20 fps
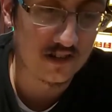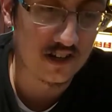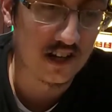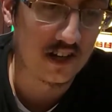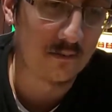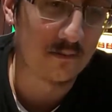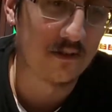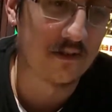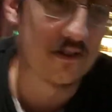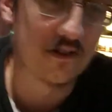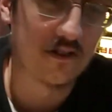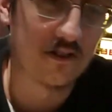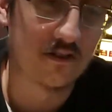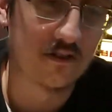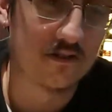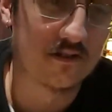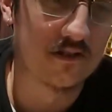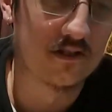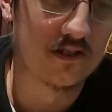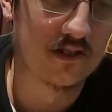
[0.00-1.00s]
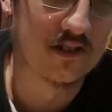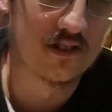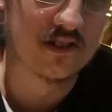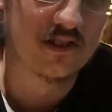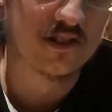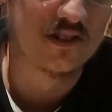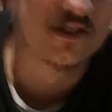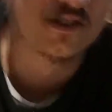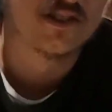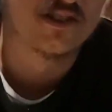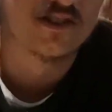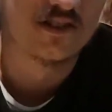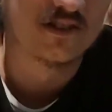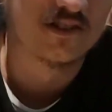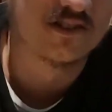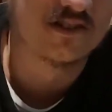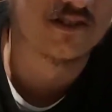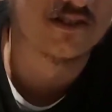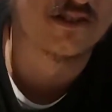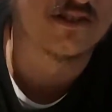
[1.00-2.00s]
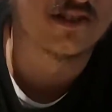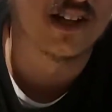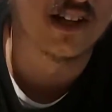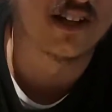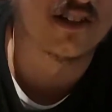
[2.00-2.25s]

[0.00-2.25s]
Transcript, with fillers: time with you. Like,